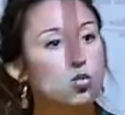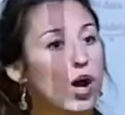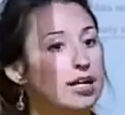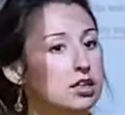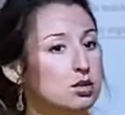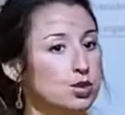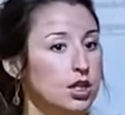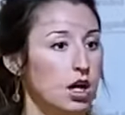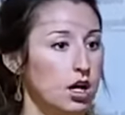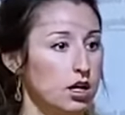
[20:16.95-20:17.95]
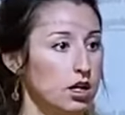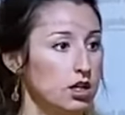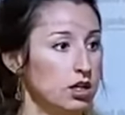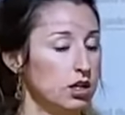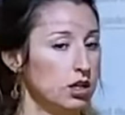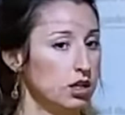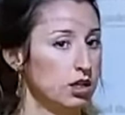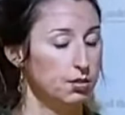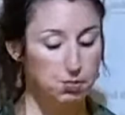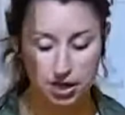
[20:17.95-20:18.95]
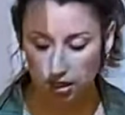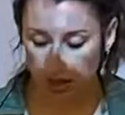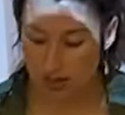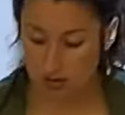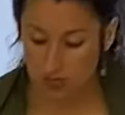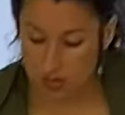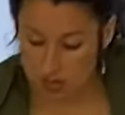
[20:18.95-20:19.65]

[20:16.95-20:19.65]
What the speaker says: widely regarded because of the